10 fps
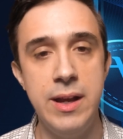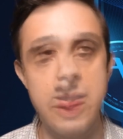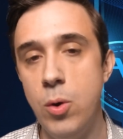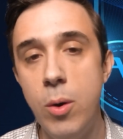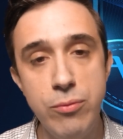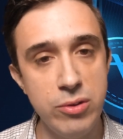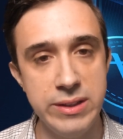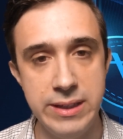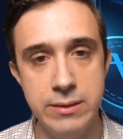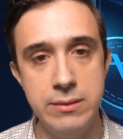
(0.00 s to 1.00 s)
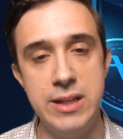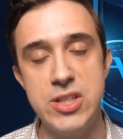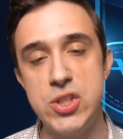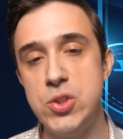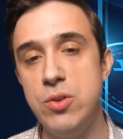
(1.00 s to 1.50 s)
And hopefully,
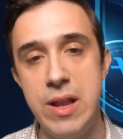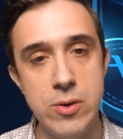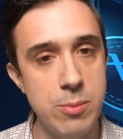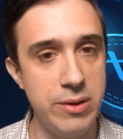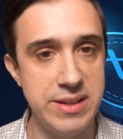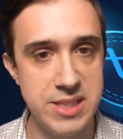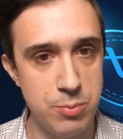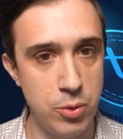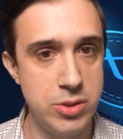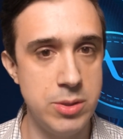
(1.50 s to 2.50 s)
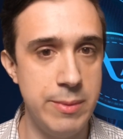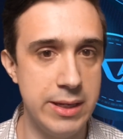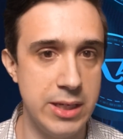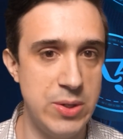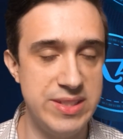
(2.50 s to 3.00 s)
it's so valuable at this point to make a